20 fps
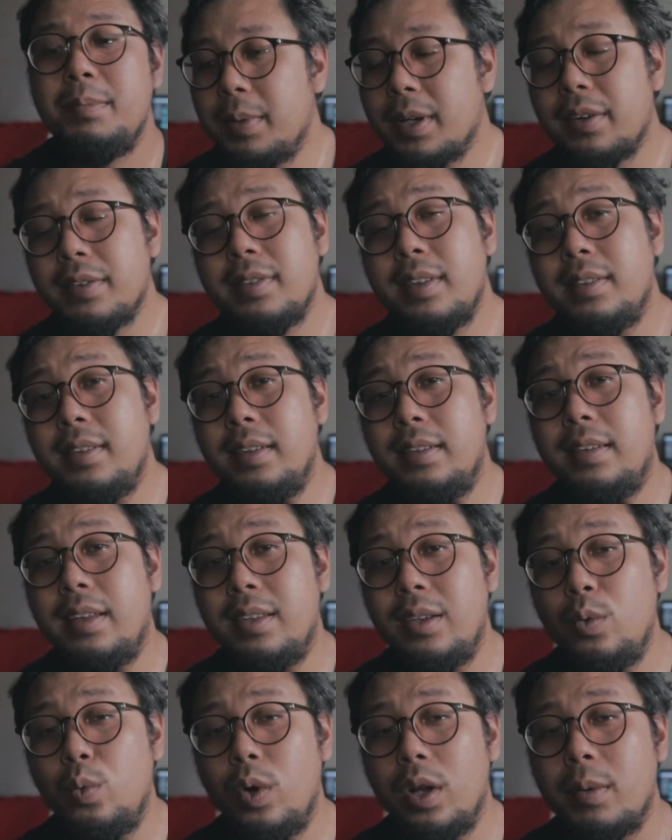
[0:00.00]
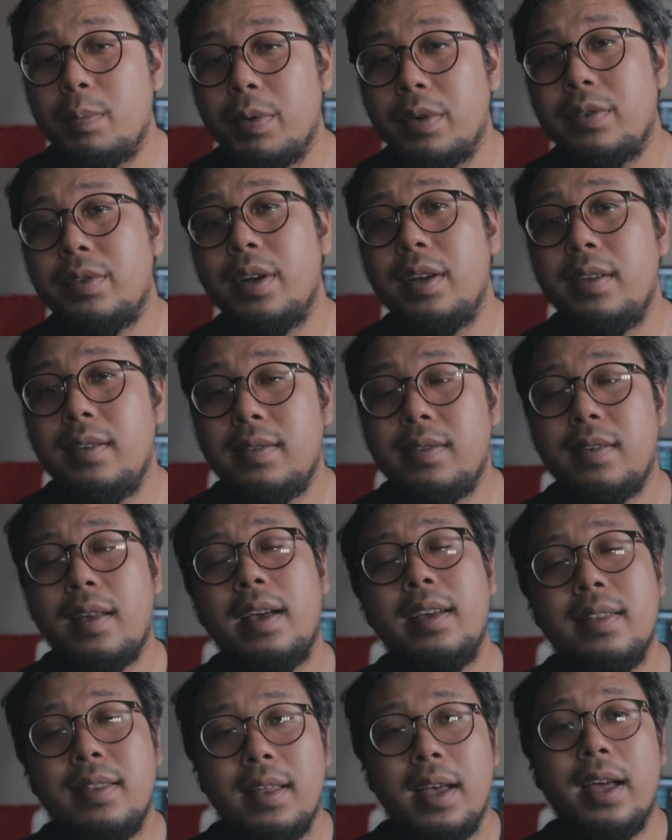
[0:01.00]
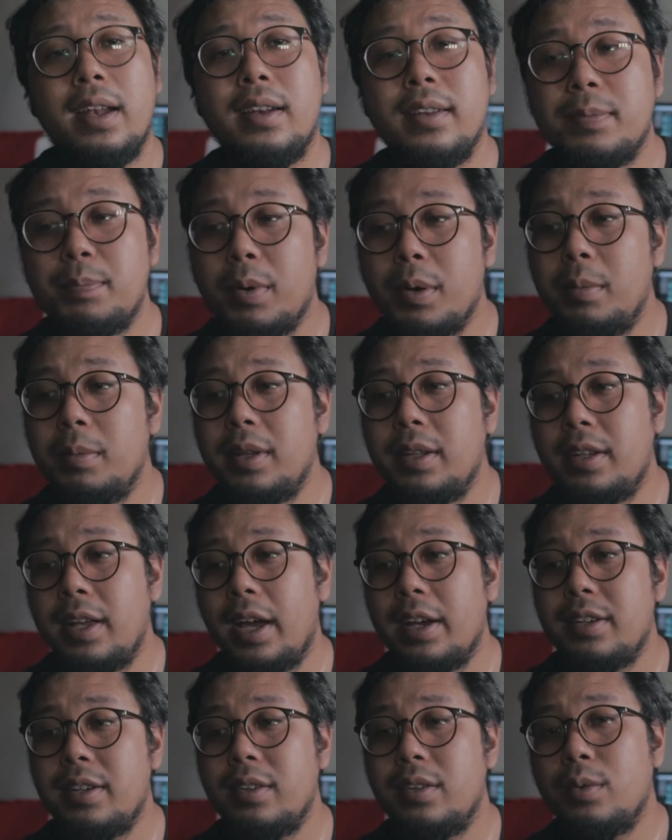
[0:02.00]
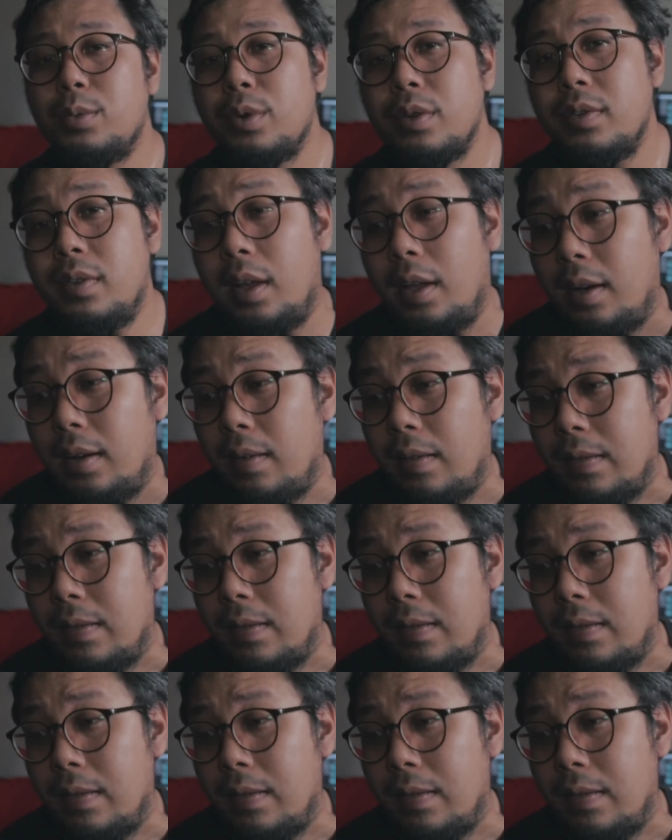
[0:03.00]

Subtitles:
because the things that you want to portray inside that is probably the action sequence that,